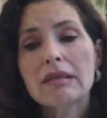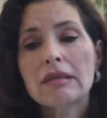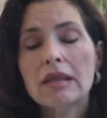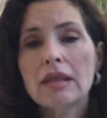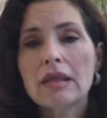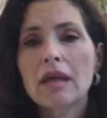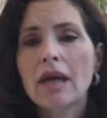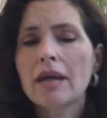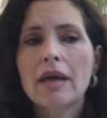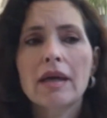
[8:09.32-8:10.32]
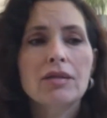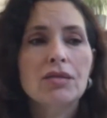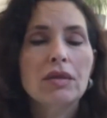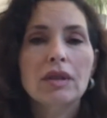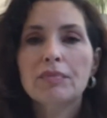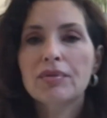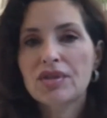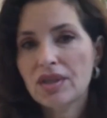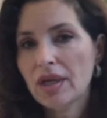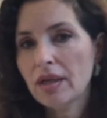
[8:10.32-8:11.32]
you. Merci. I truly
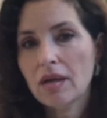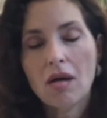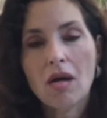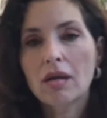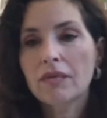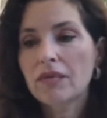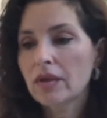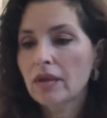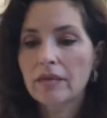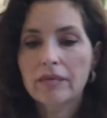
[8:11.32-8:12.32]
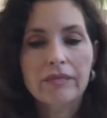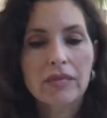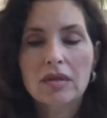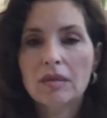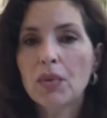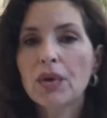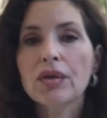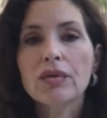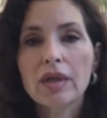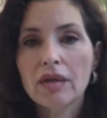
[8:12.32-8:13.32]
appreciate all of the
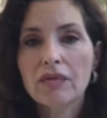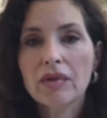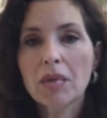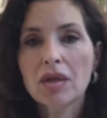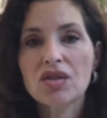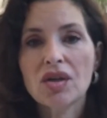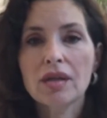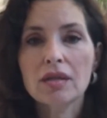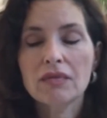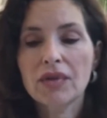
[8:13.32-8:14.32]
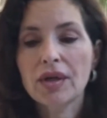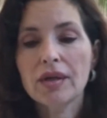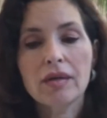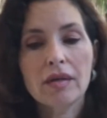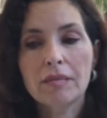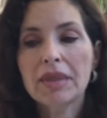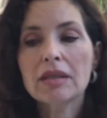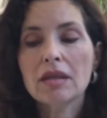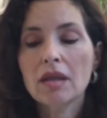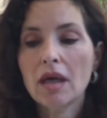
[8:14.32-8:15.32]
support you give, Iman John. It
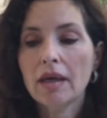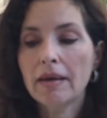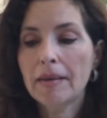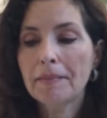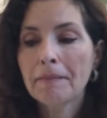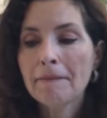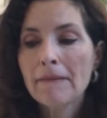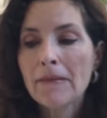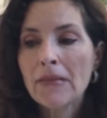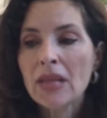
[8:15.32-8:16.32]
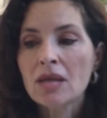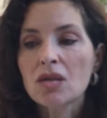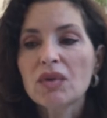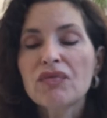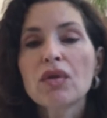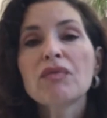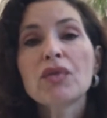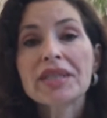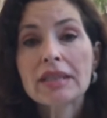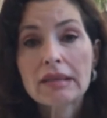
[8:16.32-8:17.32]
means a lot. So we
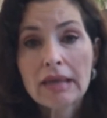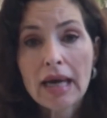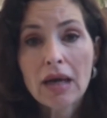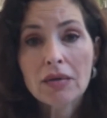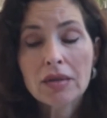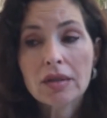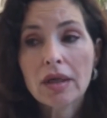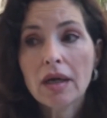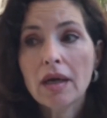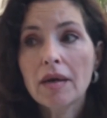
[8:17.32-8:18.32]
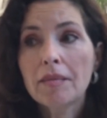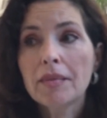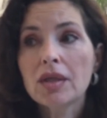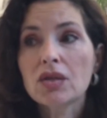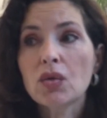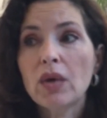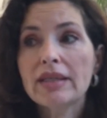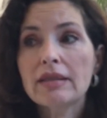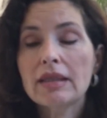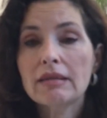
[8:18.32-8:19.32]
formed Voices Out in
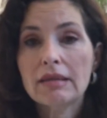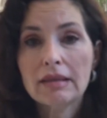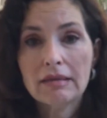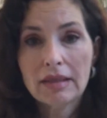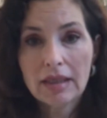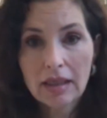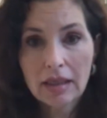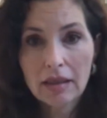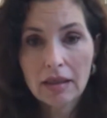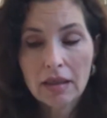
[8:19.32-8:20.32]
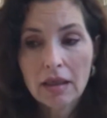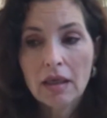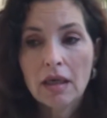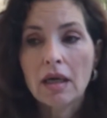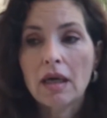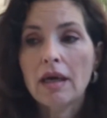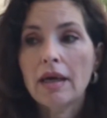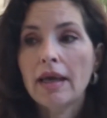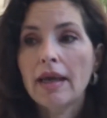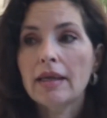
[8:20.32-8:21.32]
2016,
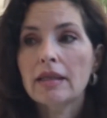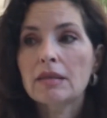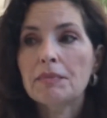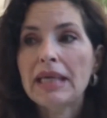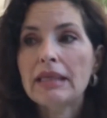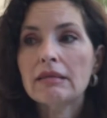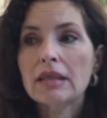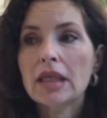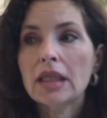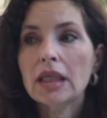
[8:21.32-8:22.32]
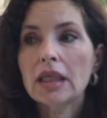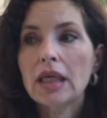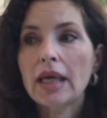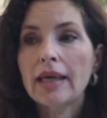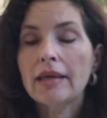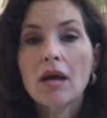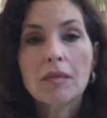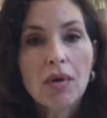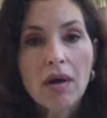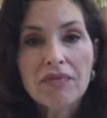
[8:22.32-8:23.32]
and it's basically a
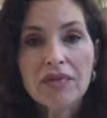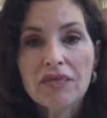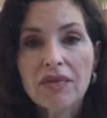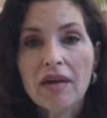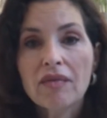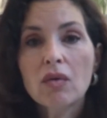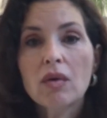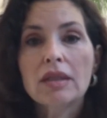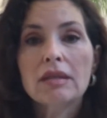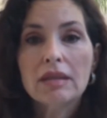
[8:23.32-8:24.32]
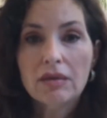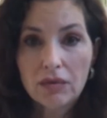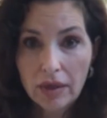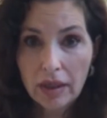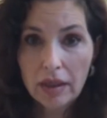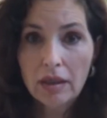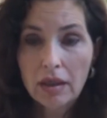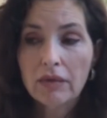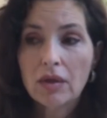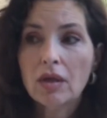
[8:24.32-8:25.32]
nonprofit
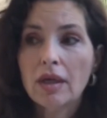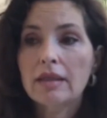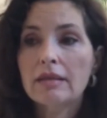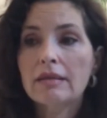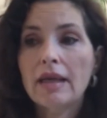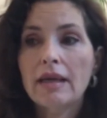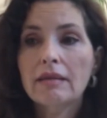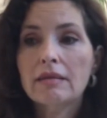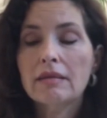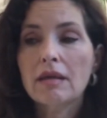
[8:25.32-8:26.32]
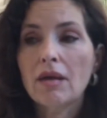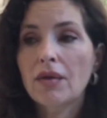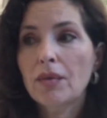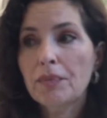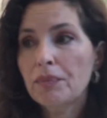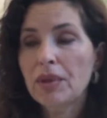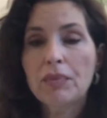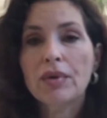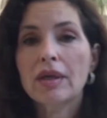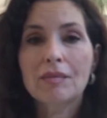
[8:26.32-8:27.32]
501c3 in the United States, although
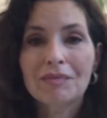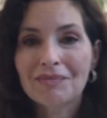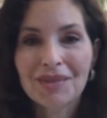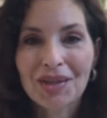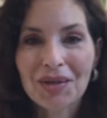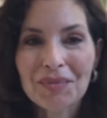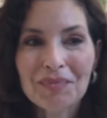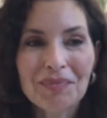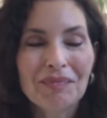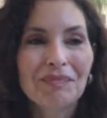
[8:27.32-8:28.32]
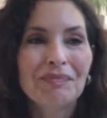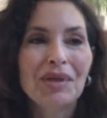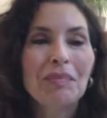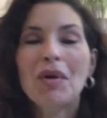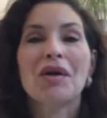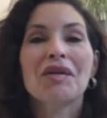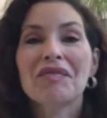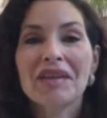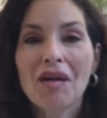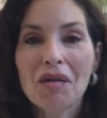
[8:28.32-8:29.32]
people can, be a
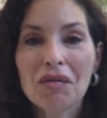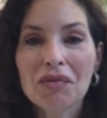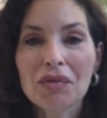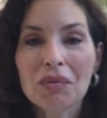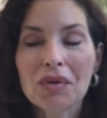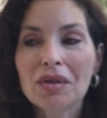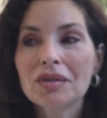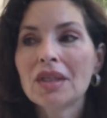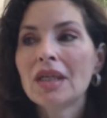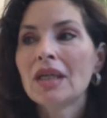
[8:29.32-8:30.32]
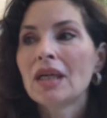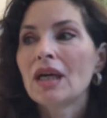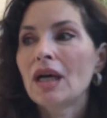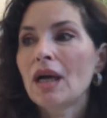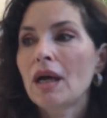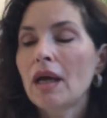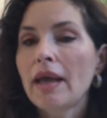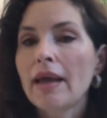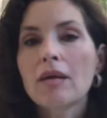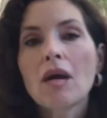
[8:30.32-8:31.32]
part of it all over the world.
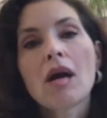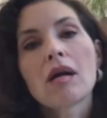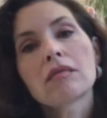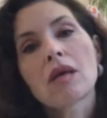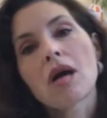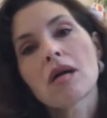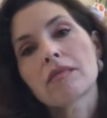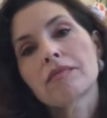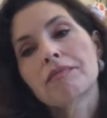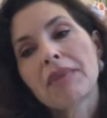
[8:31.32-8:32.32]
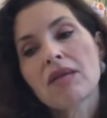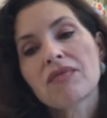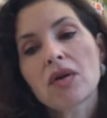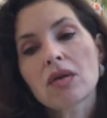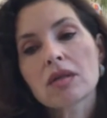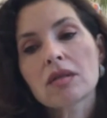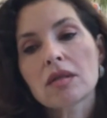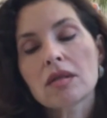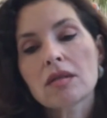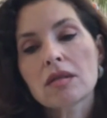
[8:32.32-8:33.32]
And our main
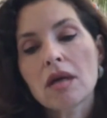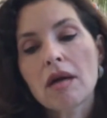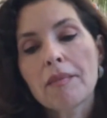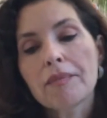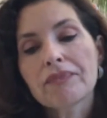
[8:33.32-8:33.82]
focus is